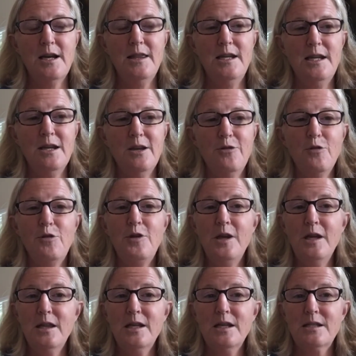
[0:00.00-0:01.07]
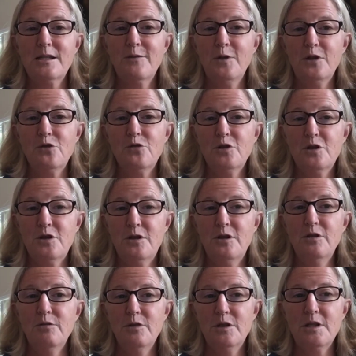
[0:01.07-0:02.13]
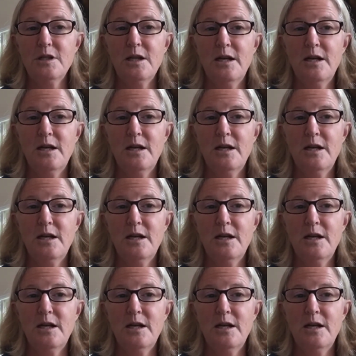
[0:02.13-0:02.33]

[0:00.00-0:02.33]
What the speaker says: The other thing that's of interest too is